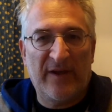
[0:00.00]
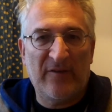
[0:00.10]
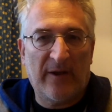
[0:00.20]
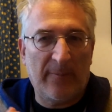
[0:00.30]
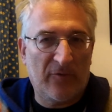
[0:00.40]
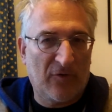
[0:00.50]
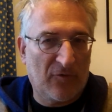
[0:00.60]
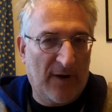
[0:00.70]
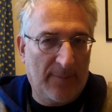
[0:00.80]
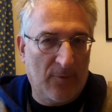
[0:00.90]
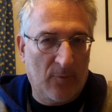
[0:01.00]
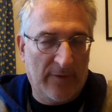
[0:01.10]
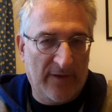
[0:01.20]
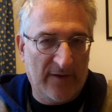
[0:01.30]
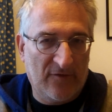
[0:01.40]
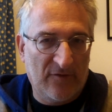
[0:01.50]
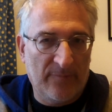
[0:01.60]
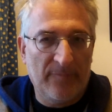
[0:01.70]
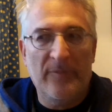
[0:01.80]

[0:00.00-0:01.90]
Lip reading: he's unable to grapple with it.